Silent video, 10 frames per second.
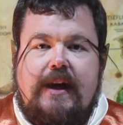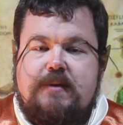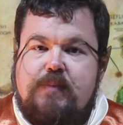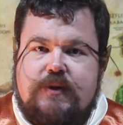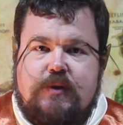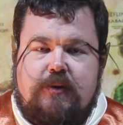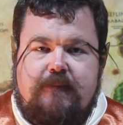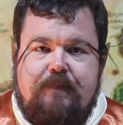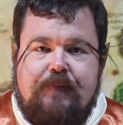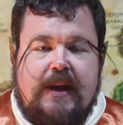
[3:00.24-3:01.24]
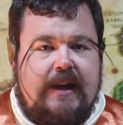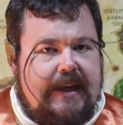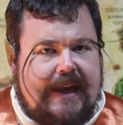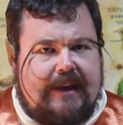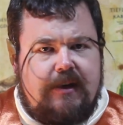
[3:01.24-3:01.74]
as possible.
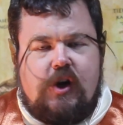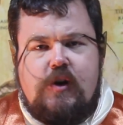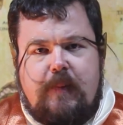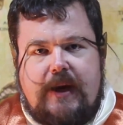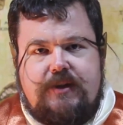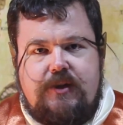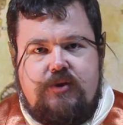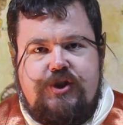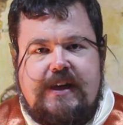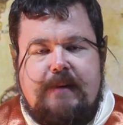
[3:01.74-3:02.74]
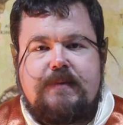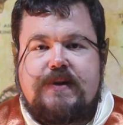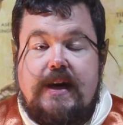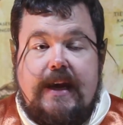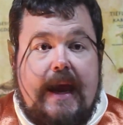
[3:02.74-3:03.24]
Again, going back to your GM
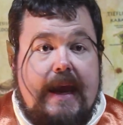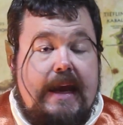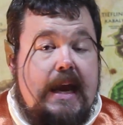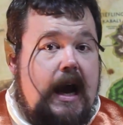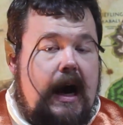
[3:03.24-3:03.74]
saying, hey,